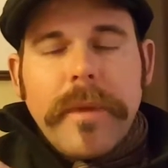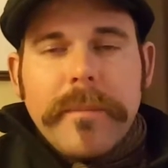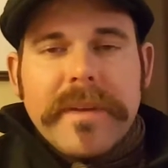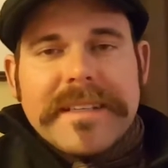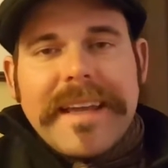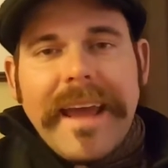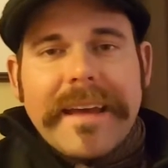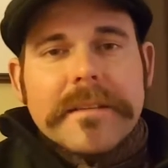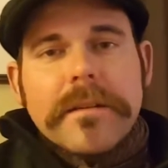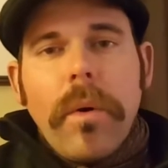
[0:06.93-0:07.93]
I'm in
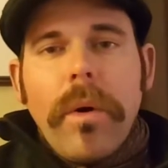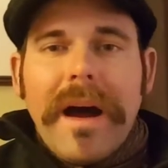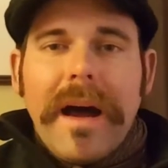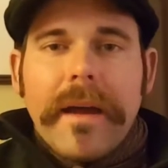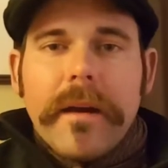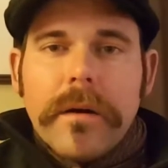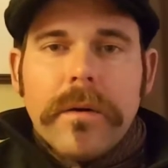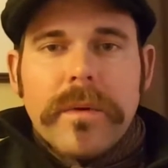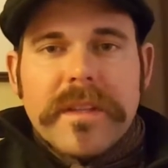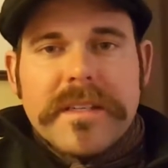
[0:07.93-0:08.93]
Canton,
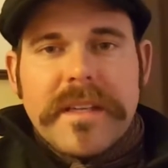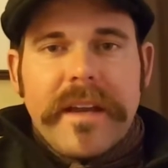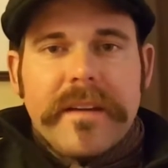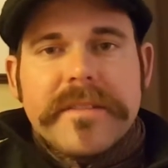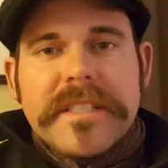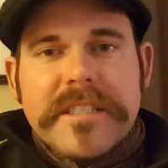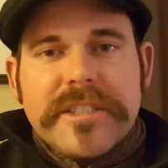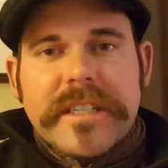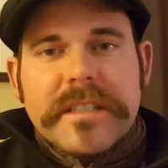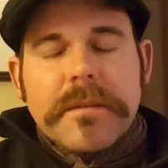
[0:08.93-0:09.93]
Ohio, with a day of
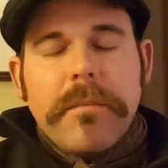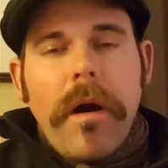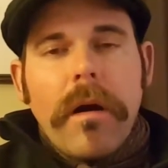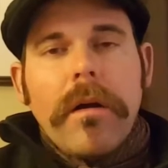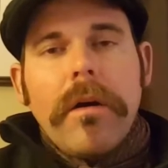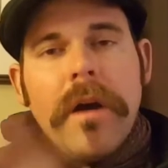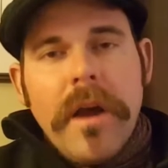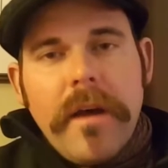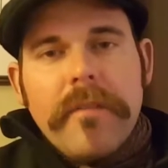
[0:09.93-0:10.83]
teaching tomorrow.